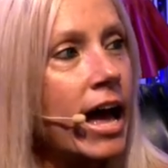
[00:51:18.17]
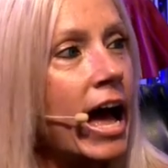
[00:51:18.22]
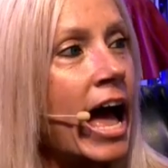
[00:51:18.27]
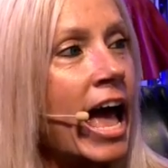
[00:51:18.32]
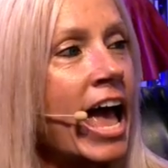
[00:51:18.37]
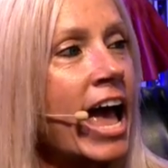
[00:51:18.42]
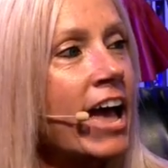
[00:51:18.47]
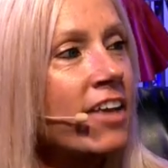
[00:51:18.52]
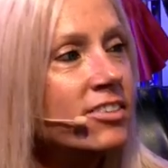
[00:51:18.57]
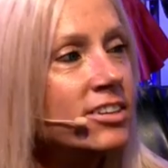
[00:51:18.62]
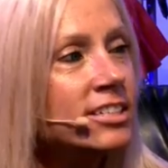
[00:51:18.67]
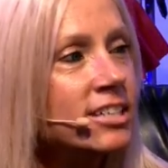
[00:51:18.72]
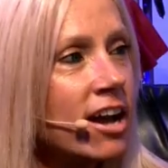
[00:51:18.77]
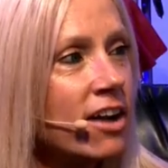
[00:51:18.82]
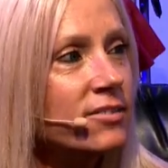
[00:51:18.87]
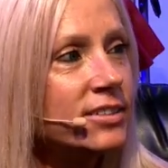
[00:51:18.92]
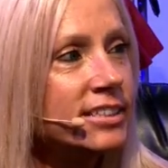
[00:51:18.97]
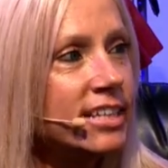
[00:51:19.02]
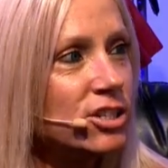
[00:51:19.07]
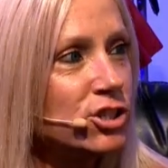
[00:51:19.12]
I had this
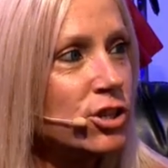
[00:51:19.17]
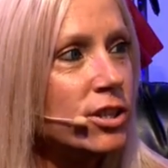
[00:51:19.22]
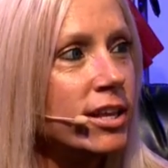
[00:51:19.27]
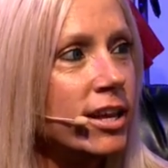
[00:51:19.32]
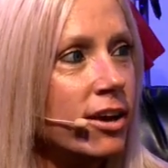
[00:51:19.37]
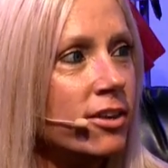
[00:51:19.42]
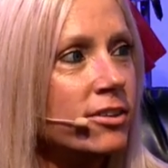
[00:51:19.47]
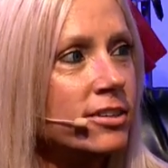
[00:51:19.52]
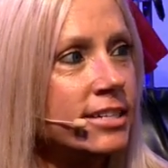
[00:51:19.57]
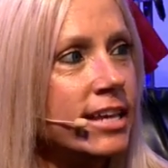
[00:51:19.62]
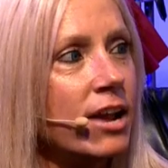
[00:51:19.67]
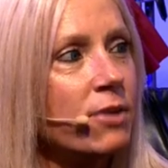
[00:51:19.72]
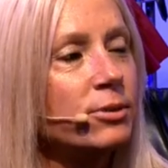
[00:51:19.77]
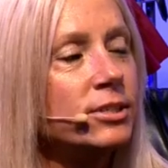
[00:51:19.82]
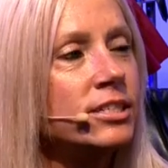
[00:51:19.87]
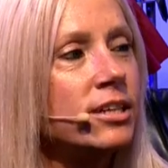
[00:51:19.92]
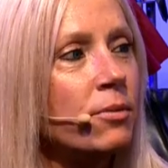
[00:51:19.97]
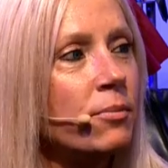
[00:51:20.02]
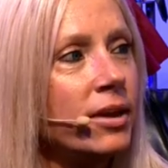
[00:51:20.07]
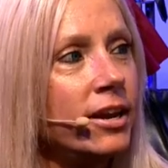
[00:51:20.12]
conversation the other day with
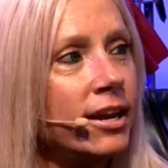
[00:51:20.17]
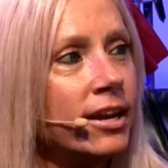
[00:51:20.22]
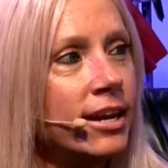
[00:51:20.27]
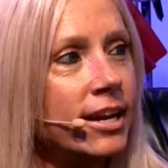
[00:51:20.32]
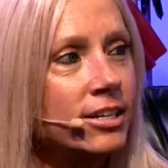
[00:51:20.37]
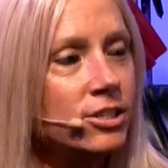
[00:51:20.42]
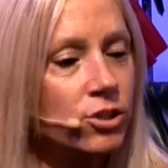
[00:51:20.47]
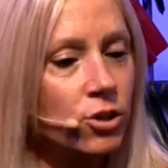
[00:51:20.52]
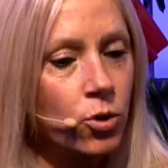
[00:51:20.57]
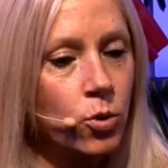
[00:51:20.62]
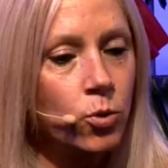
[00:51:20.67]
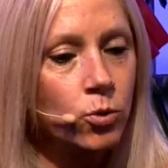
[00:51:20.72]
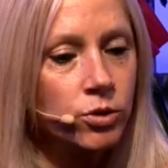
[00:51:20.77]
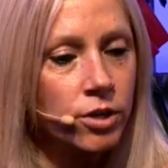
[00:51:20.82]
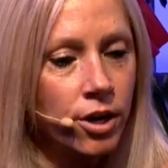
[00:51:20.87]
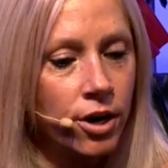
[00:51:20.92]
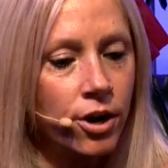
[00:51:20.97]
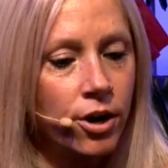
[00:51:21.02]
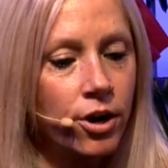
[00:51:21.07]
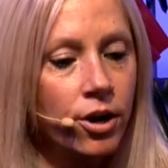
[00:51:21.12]
somebody, and I told
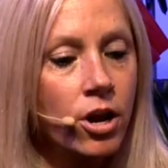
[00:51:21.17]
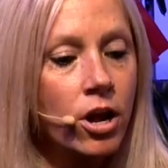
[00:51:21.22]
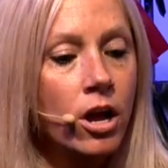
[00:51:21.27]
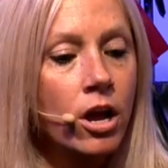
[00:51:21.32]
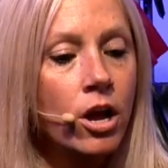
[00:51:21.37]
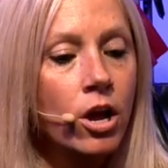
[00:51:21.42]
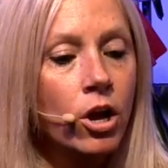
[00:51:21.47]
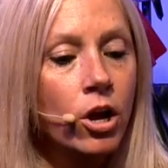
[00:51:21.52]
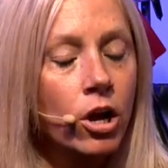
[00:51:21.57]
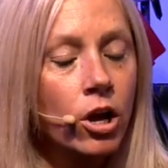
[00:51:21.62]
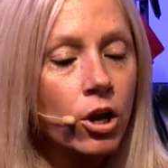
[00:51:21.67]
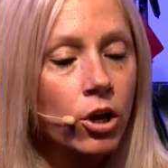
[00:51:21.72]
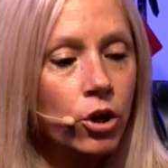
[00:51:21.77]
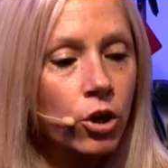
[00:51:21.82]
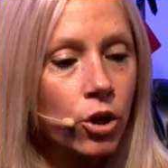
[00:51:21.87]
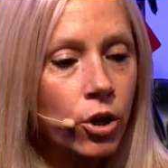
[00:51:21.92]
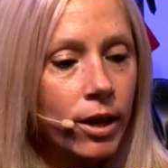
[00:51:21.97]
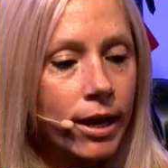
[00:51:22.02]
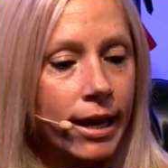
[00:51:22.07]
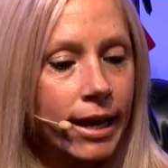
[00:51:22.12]
her,
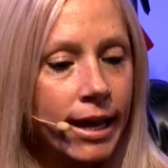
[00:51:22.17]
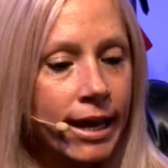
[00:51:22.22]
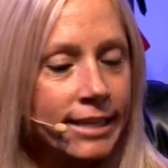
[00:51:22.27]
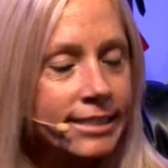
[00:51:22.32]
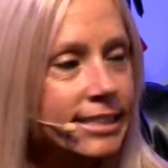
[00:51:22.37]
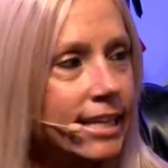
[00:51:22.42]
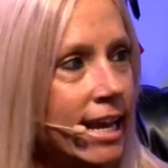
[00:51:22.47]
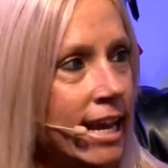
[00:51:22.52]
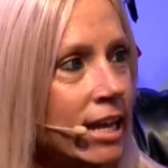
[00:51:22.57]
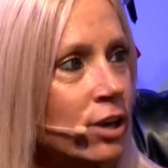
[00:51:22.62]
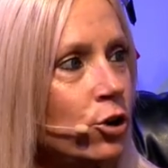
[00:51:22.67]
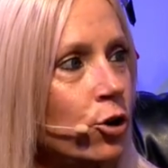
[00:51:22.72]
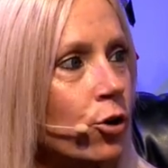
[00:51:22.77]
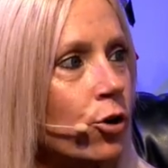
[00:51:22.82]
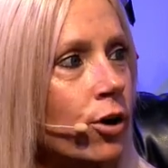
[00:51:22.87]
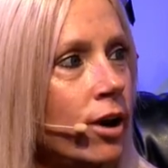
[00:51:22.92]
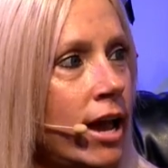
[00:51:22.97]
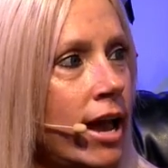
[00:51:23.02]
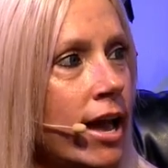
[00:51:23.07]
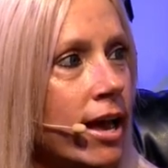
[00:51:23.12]
it's in
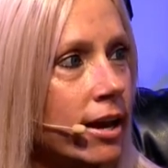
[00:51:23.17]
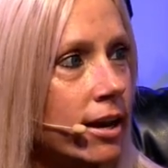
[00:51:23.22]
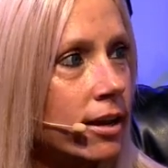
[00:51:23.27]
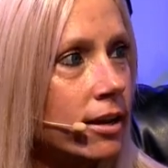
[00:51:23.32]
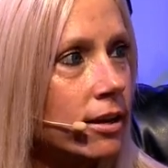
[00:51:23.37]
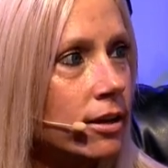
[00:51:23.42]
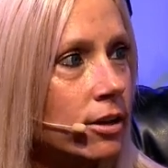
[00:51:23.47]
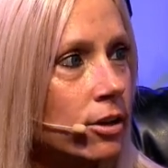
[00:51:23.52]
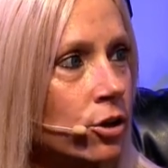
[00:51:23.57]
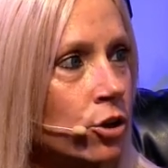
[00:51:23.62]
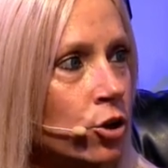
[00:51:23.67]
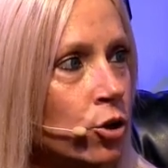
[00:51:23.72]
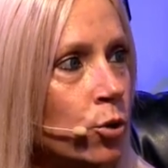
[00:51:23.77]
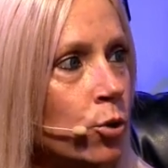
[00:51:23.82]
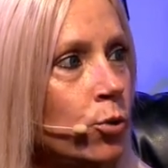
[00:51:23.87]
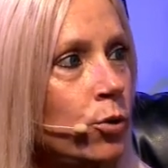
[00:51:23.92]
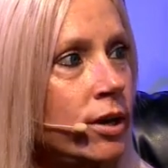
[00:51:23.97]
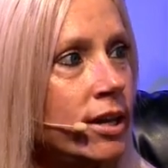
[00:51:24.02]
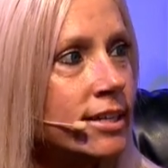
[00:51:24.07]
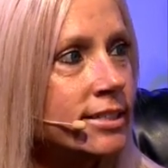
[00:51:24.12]
your head. Mm-hmm.
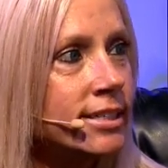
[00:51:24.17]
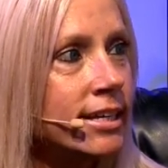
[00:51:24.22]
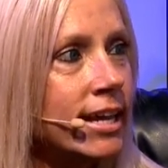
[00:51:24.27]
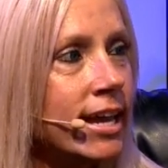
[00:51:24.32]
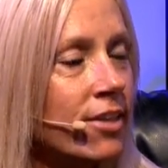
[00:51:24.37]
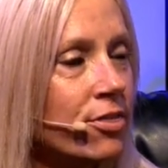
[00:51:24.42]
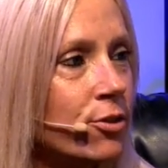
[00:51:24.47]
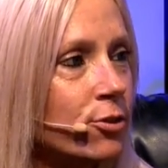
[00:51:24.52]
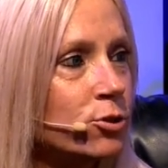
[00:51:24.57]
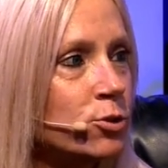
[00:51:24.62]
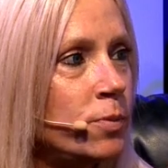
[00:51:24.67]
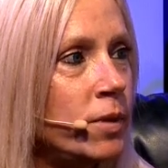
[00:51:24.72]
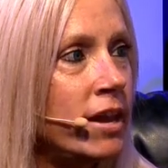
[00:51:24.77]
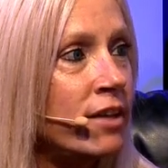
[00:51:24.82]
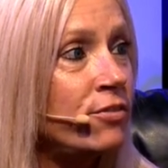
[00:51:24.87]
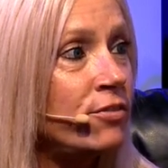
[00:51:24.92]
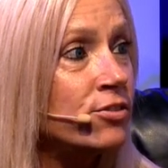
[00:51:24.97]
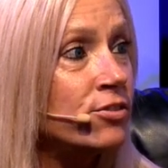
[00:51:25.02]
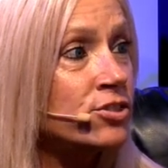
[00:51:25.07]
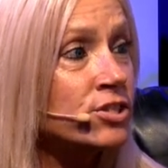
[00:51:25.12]
You need to get those.
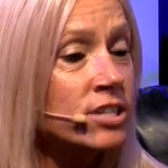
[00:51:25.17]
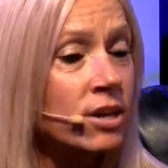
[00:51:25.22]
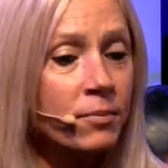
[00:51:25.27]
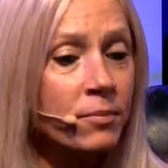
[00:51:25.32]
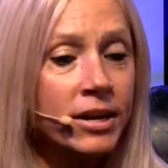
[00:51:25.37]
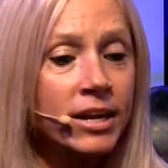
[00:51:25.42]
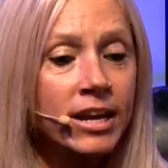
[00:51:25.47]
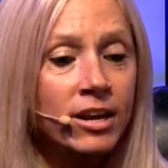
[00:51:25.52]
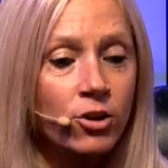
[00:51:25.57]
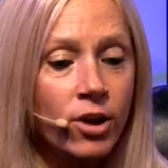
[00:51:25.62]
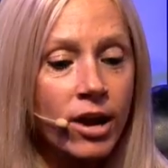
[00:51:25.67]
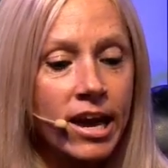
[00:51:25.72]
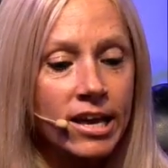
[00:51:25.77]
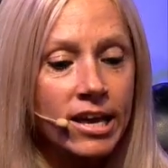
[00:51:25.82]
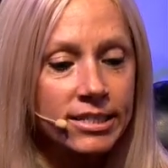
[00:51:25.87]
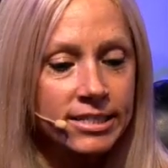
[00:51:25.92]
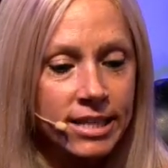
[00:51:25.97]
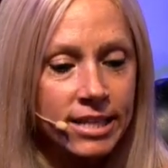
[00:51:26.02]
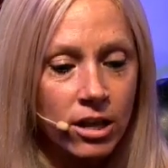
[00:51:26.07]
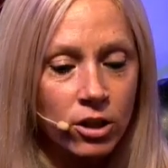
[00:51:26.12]
If somebody in your
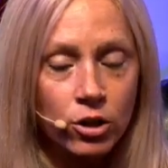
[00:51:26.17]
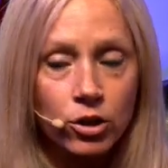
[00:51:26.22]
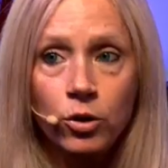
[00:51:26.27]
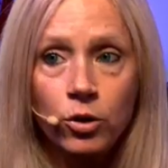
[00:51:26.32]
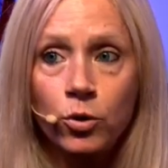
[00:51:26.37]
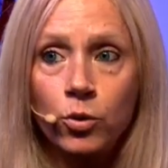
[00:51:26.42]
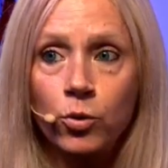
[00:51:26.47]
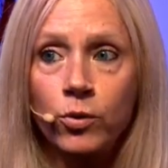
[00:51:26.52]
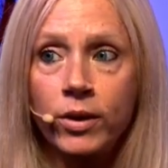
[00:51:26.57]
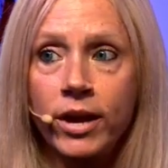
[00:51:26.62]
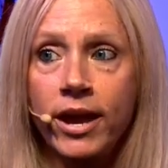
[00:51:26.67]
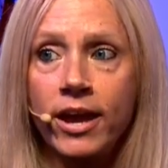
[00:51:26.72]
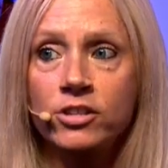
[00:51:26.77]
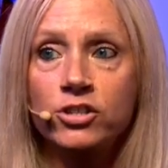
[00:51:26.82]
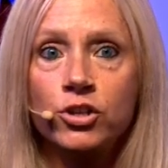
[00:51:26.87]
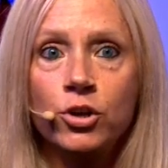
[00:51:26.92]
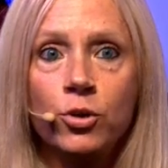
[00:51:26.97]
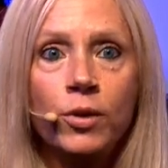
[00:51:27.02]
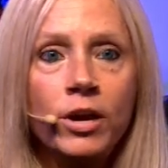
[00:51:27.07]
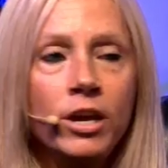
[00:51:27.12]
head's telling you
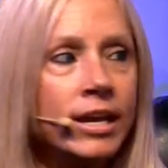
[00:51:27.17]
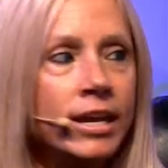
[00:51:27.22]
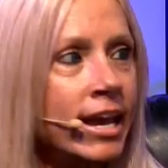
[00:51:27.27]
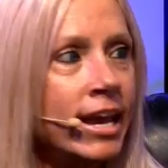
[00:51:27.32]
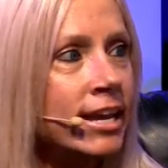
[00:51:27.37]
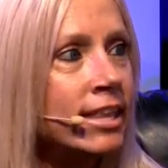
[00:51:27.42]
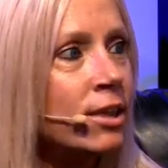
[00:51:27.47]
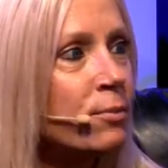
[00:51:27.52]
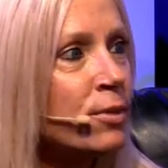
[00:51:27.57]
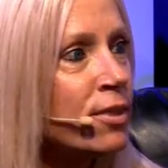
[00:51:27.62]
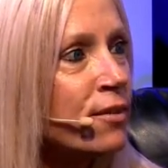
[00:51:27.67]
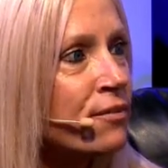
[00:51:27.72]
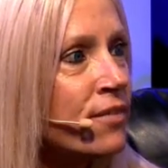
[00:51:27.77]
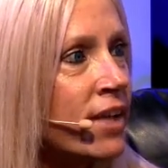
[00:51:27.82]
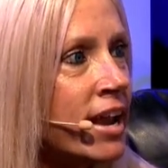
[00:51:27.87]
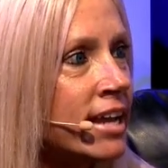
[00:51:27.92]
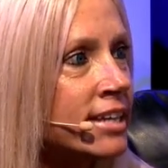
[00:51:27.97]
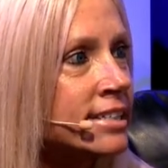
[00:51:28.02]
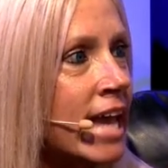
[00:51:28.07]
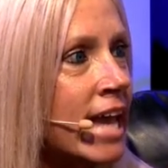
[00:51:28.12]
can't do it, kick them in the
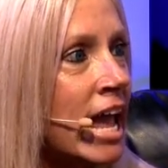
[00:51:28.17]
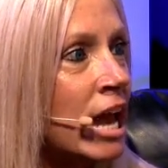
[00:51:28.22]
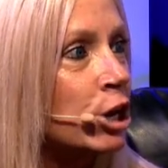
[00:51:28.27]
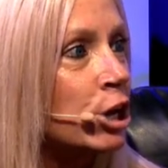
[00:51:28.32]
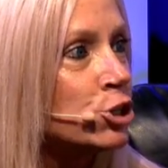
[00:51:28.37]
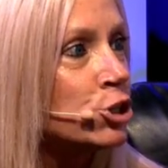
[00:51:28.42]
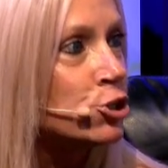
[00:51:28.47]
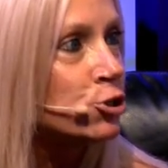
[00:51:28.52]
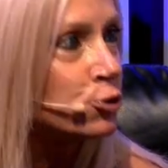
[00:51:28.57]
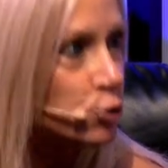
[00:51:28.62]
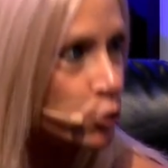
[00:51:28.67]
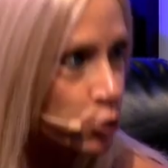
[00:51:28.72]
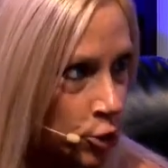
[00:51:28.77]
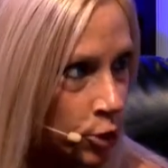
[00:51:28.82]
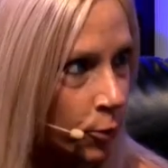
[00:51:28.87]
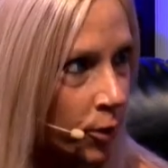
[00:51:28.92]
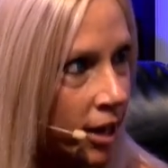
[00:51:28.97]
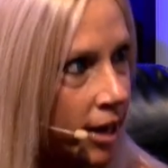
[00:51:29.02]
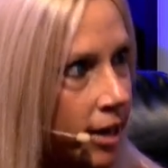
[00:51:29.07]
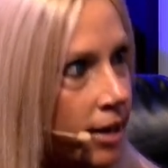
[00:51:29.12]
face and
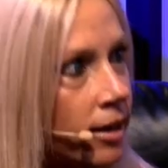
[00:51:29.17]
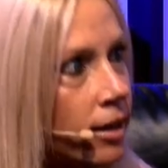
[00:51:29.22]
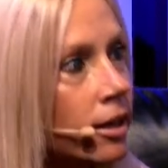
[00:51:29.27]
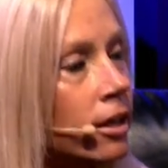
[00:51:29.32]
do it.